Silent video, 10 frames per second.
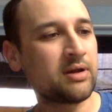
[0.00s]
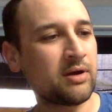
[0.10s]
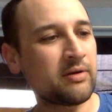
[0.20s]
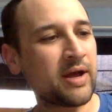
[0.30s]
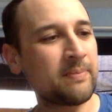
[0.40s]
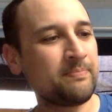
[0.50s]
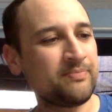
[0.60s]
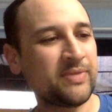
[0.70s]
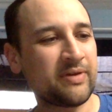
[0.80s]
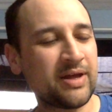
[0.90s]
Okay,
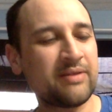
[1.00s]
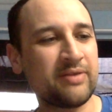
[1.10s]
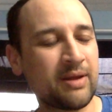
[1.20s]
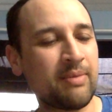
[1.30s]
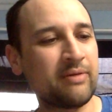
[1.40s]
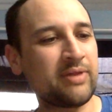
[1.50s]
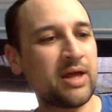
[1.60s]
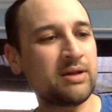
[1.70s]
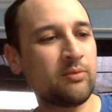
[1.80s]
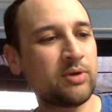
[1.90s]
I got to think about
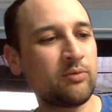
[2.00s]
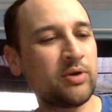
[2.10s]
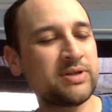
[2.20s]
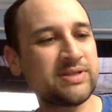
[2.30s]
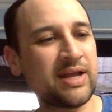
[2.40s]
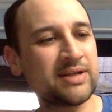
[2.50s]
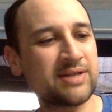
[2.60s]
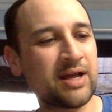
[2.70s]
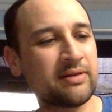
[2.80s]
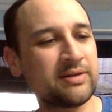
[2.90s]
that. What is that
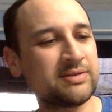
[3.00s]
exactly?